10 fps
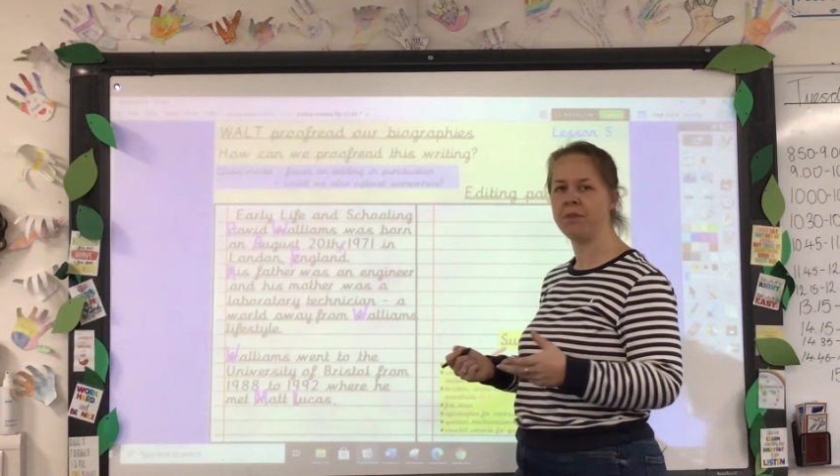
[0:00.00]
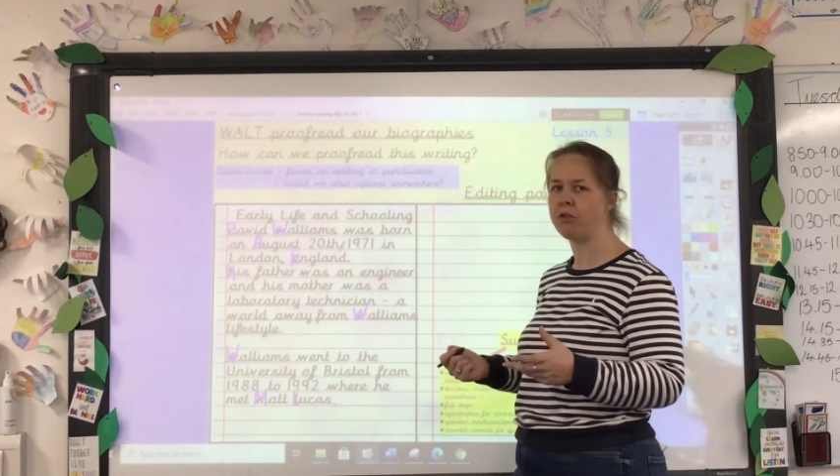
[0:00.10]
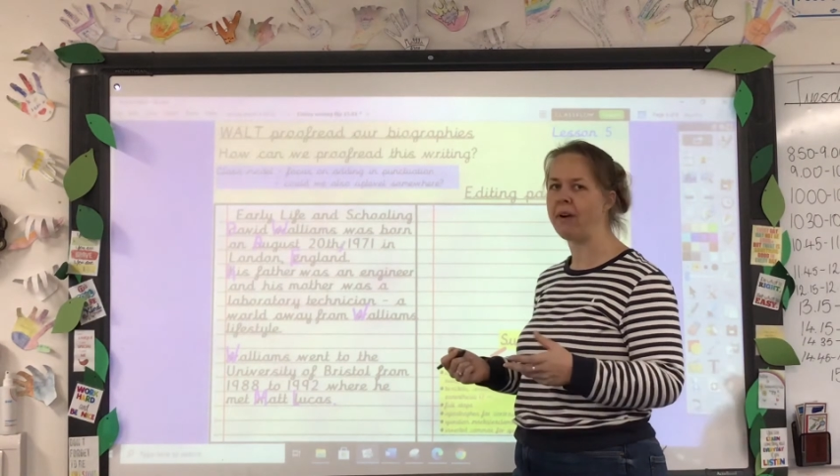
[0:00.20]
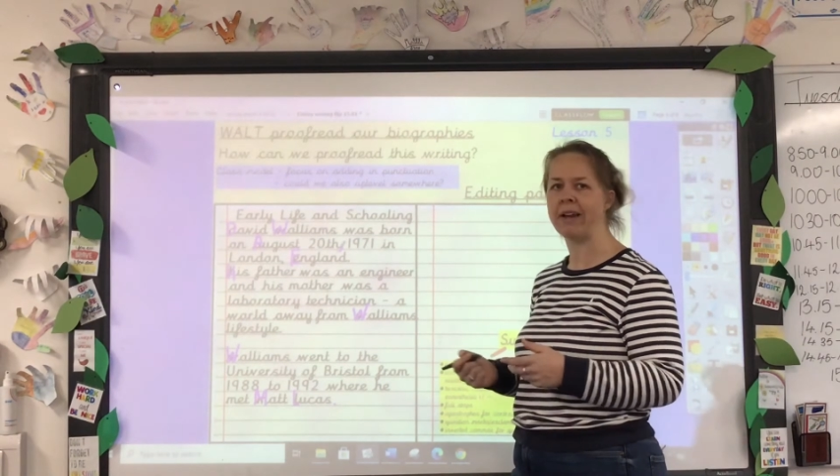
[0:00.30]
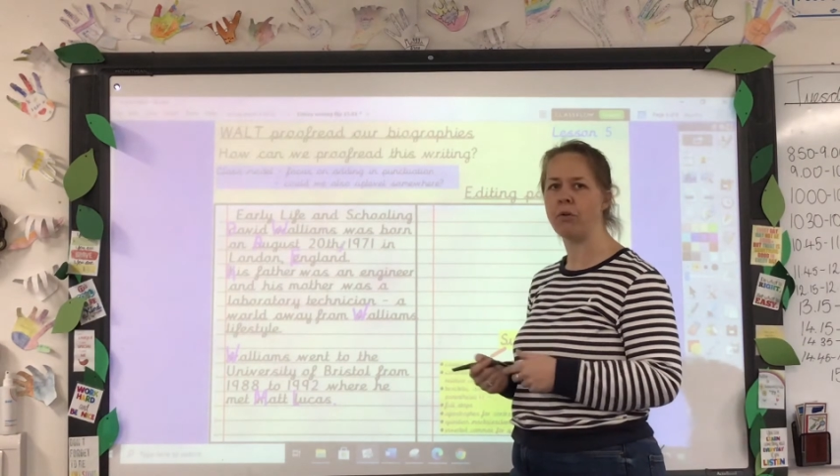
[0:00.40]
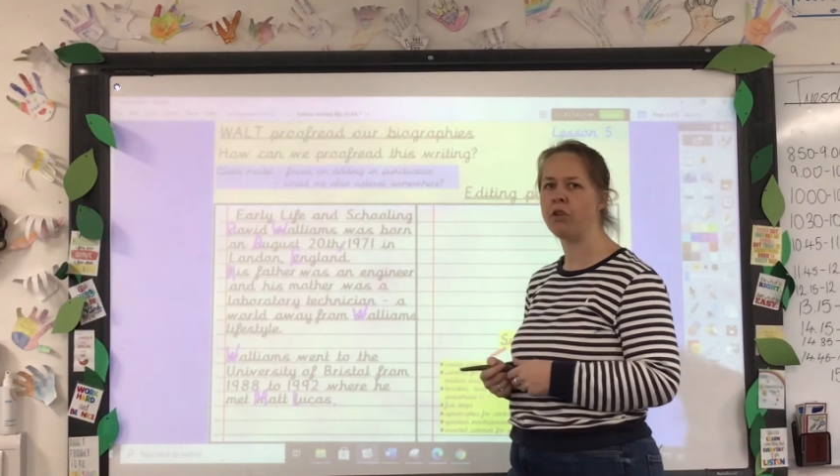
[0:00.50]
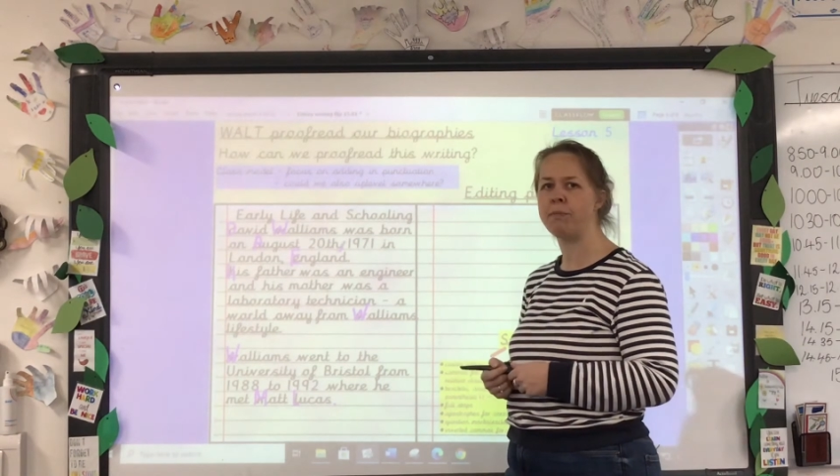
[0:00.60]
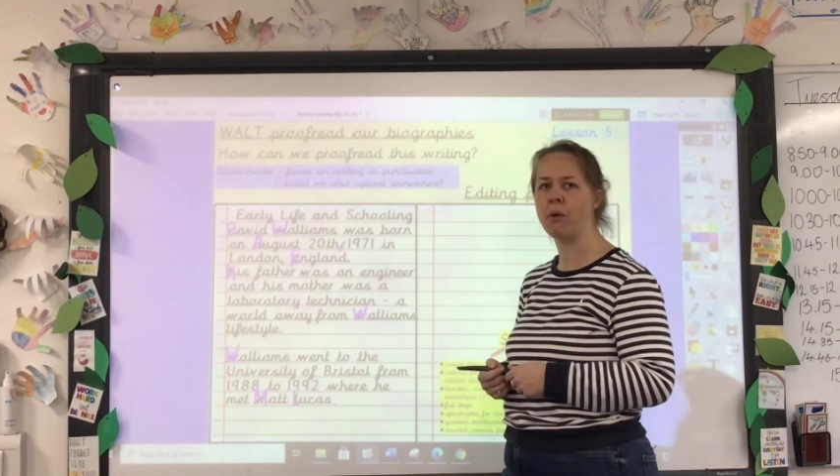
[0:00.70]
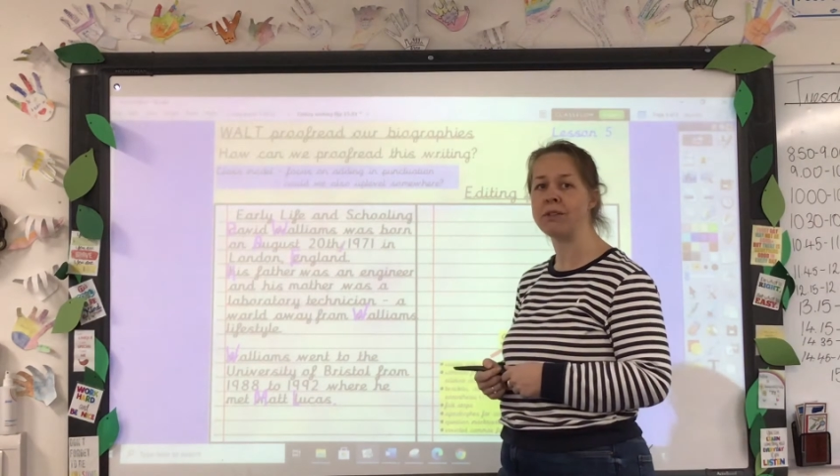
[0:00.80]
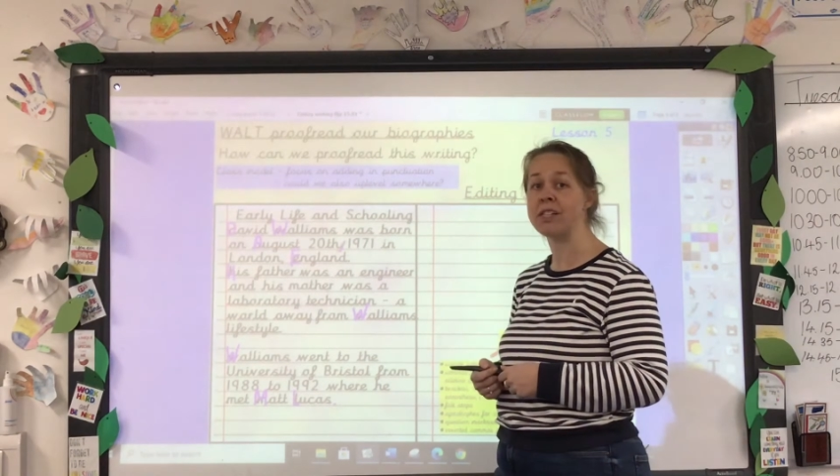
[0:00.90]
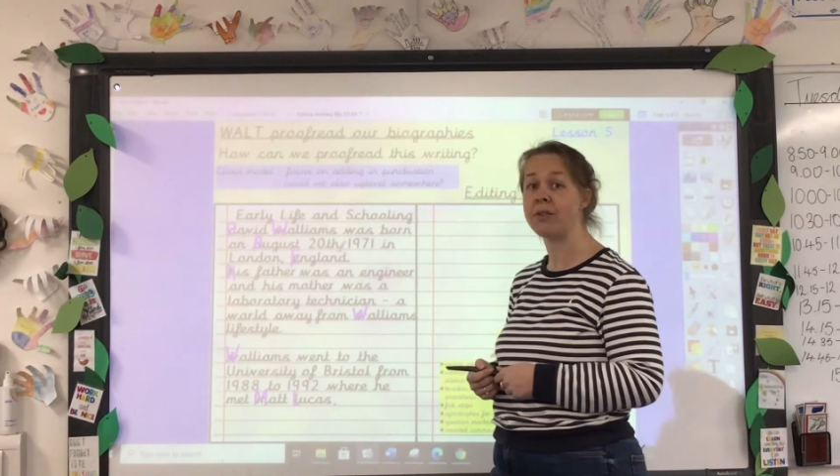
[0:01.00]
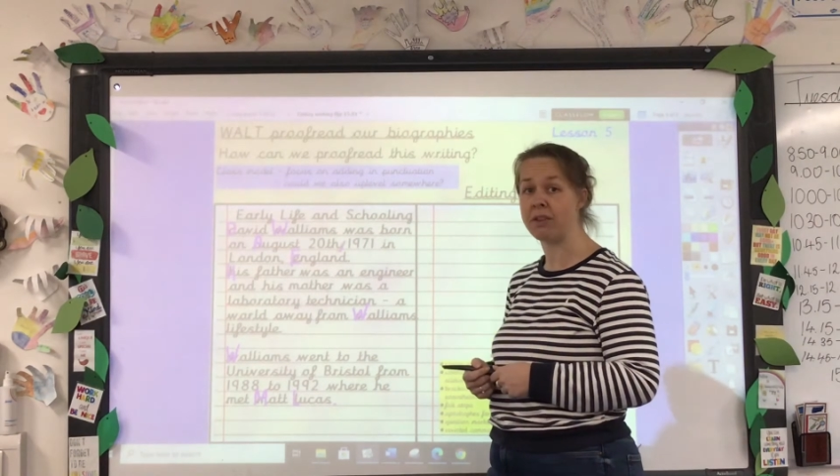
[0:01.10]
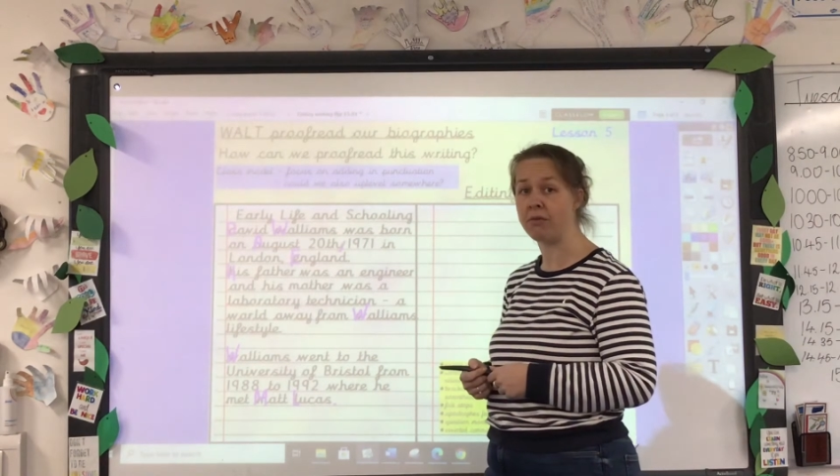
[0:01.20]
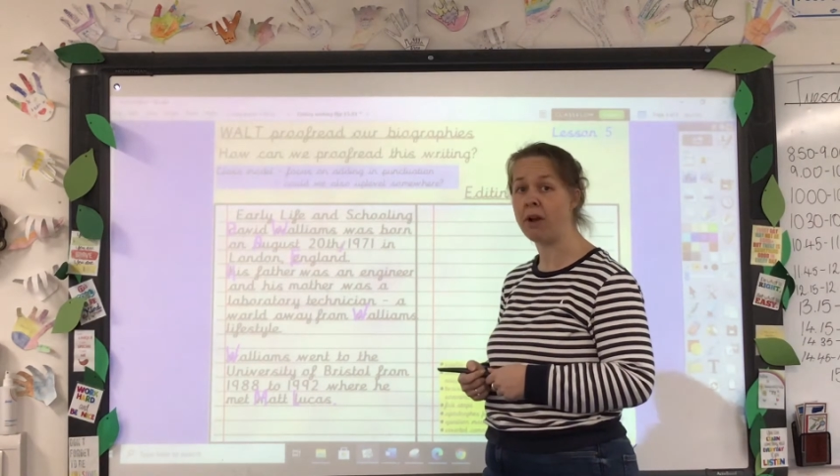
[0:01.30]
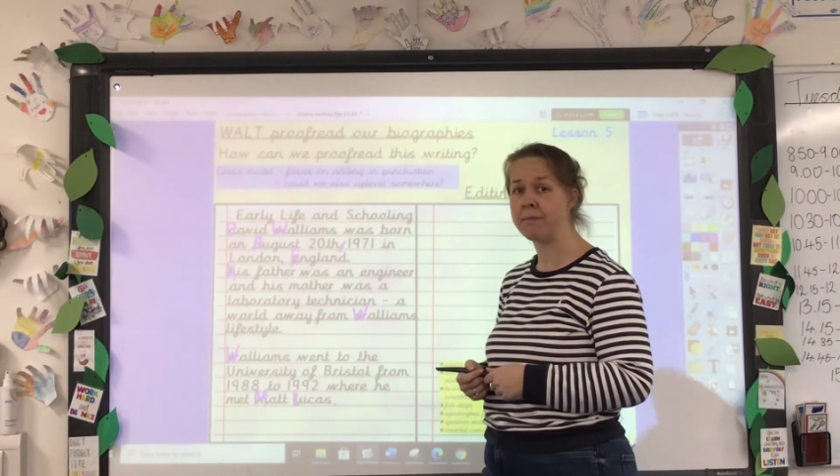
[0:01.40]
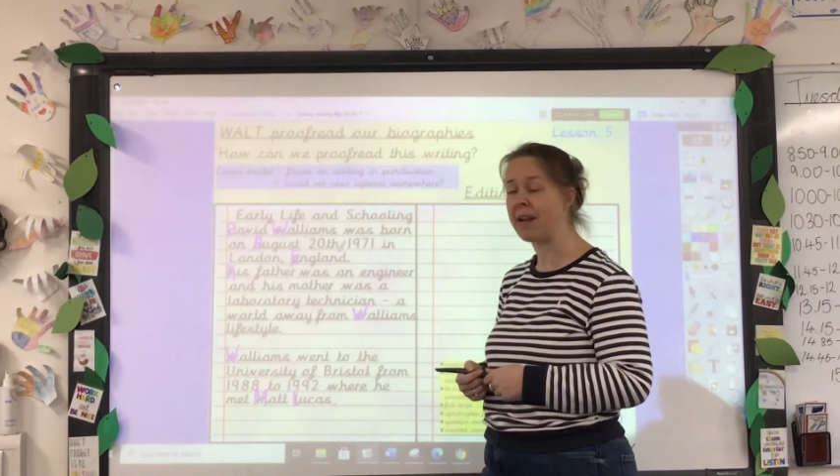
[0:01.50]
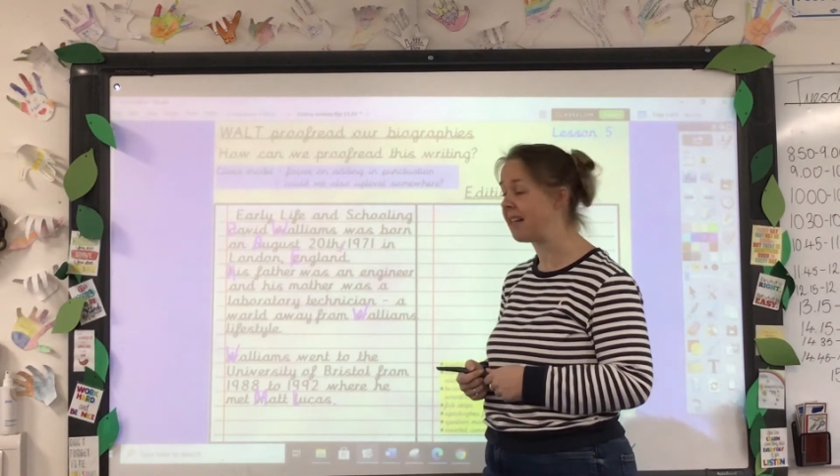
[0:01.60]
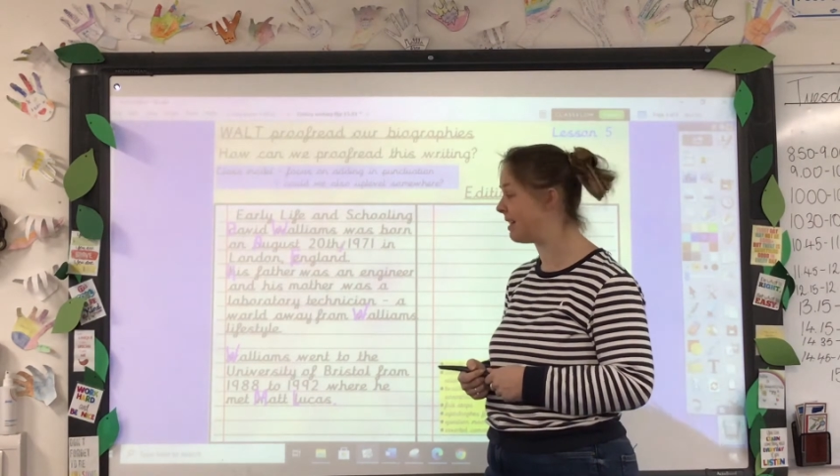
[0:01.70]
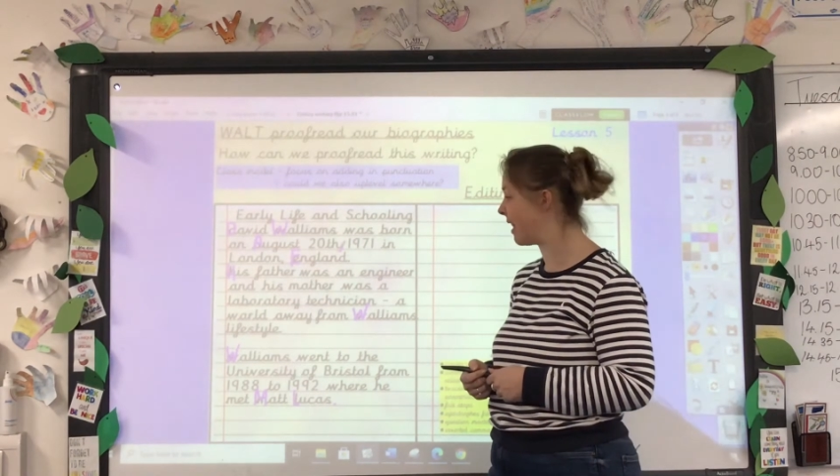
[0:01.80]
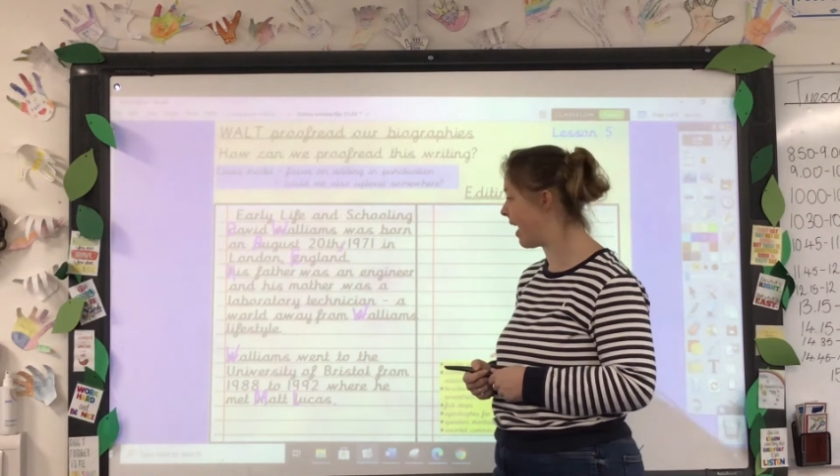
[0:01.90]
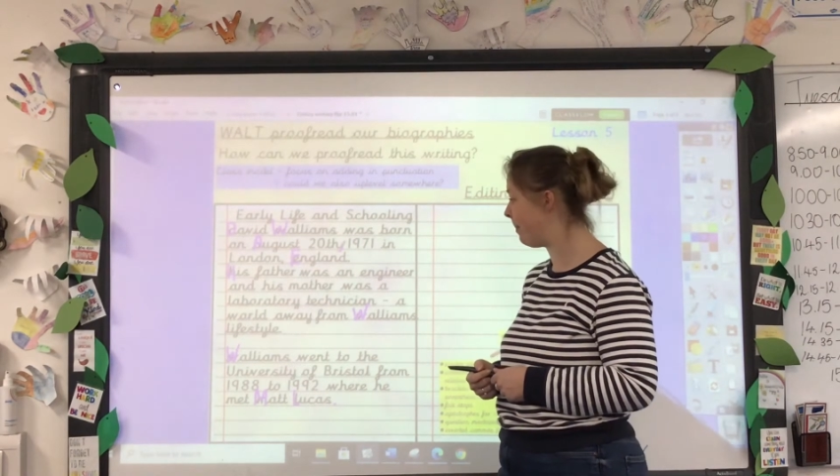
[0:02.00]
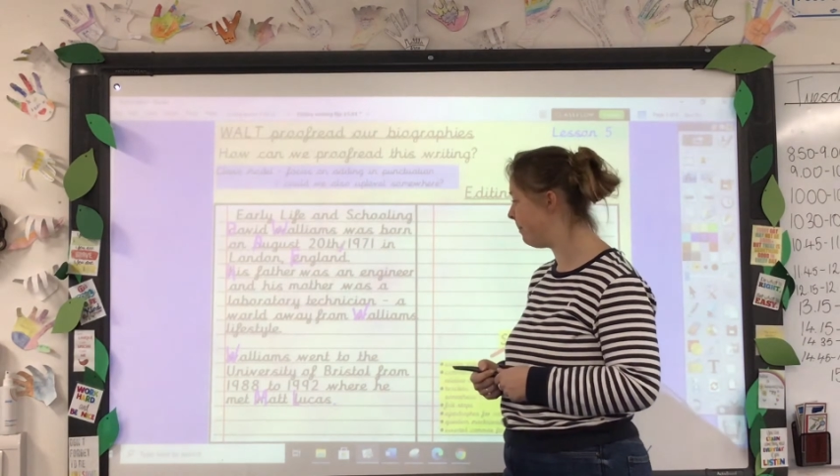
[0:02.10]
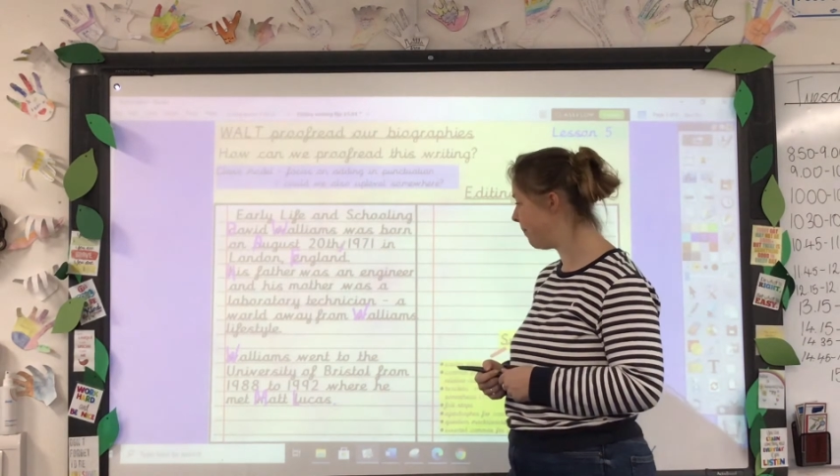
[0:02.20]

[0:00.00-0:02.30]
Great, all the pauses are in the right place there.